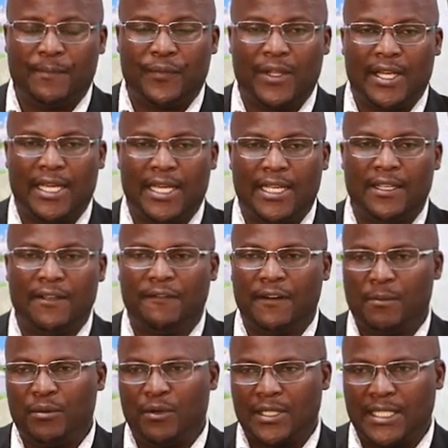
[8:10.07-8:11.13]
If
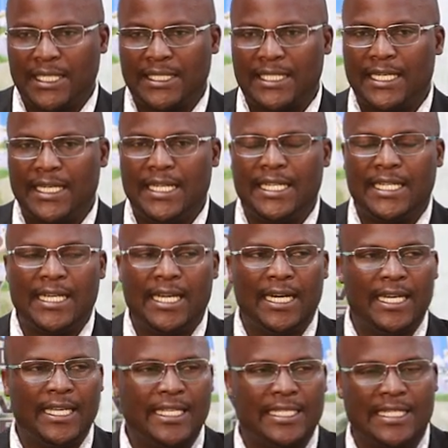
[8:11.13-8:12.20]
a protected
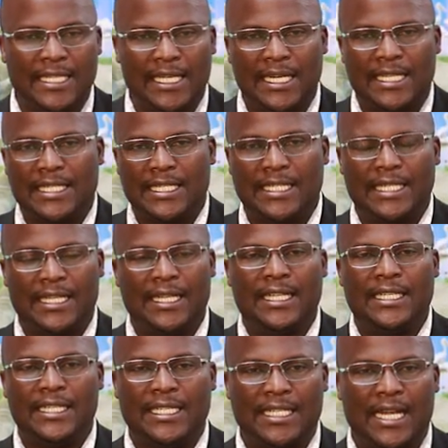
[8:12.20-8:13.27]
area is degazetted,
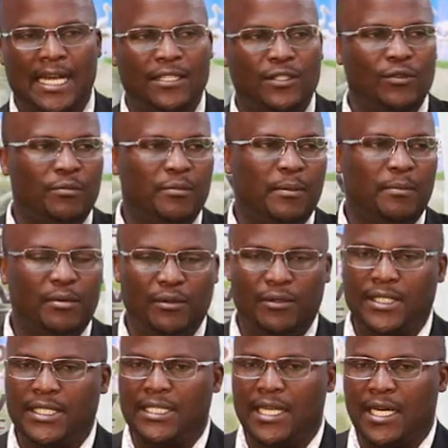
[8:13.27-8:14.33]
then it has to be
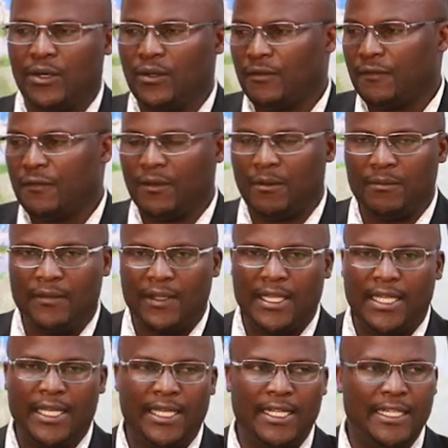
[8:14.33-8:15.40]
pulled down from
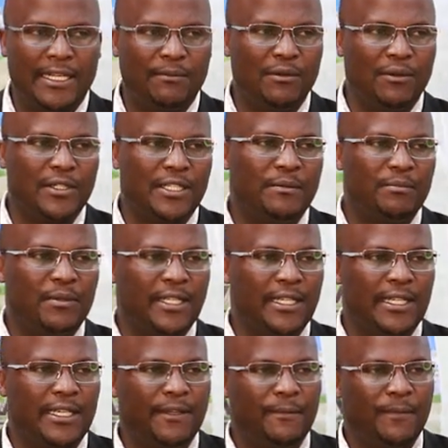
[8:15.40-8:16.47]
the
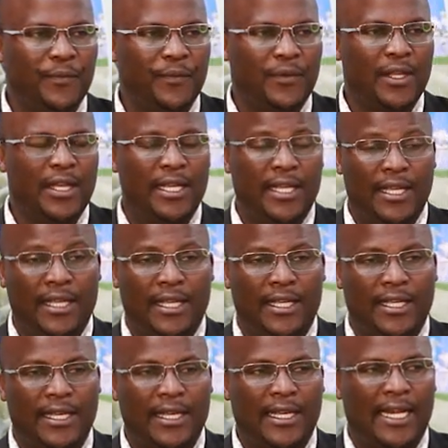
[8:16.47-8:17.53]
WDPA.
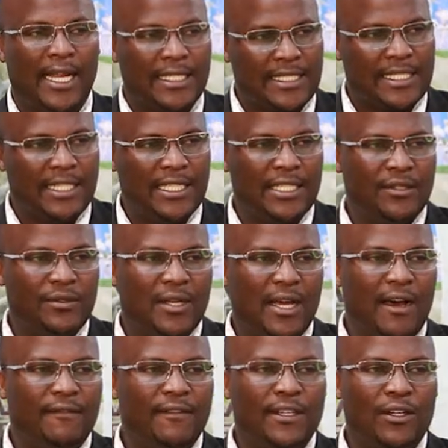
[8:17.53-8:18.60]
Lastly, we
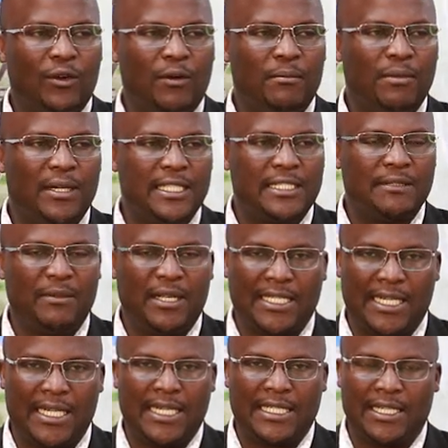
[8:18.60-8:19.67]
have incomplete
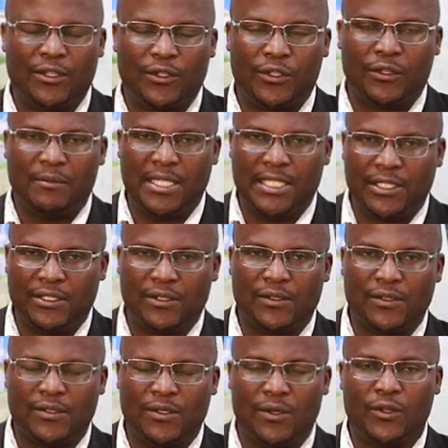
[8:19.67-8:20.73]
metadata
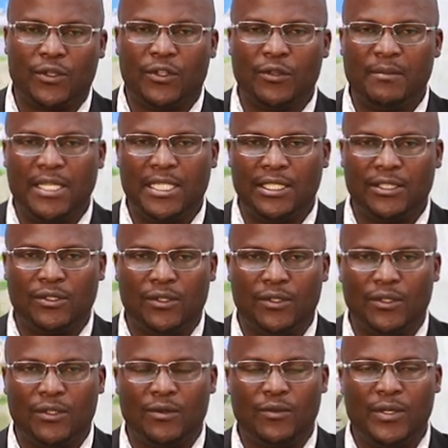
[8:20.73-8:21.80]
documentation. So
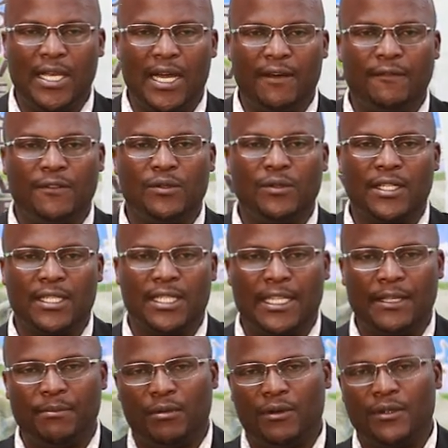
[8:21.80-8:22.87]
documentation, we have to
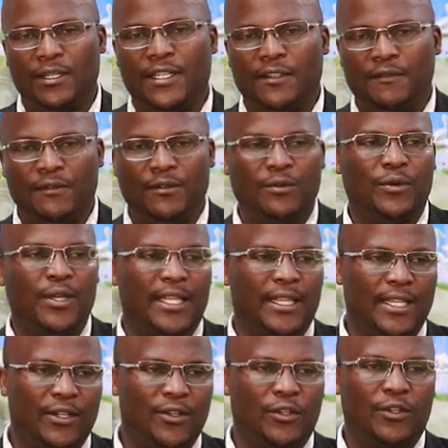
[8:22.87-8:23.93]
keep on reviewing
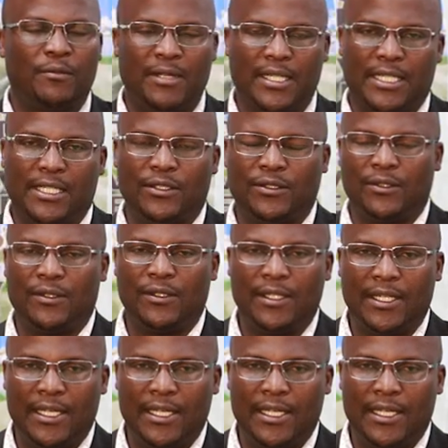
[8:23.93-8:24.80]
the documentation.